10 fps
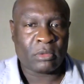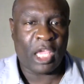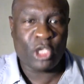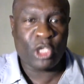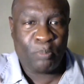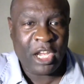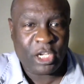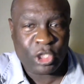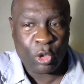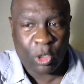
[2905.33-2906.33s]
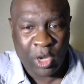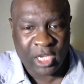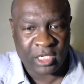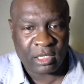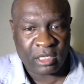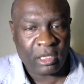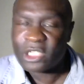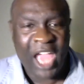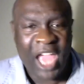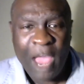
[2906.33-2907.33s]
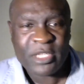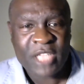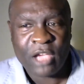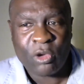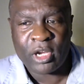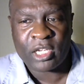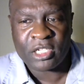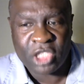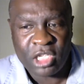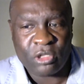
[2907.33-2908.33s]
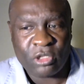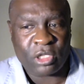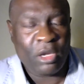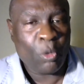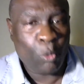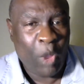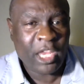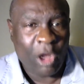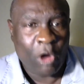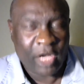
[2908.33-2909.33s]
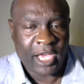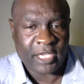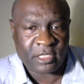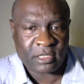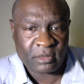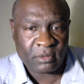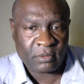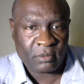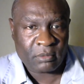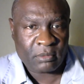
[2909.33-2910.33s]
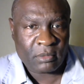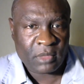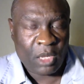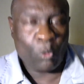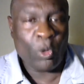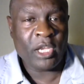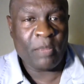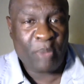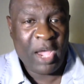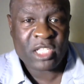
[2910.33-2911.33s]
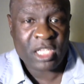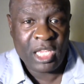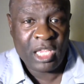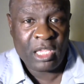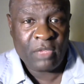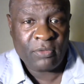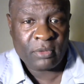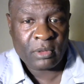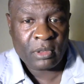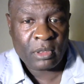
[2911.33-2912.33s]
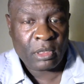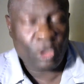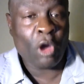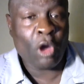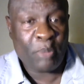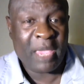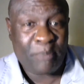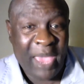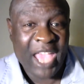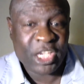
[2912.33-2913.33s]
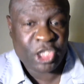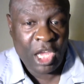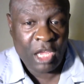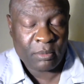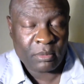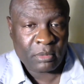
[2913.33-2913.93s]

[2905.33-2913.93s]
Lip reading: And you better do it quickly. Time is not going to continue to wait on us. When the bus leaves, you're going to be in bad shape.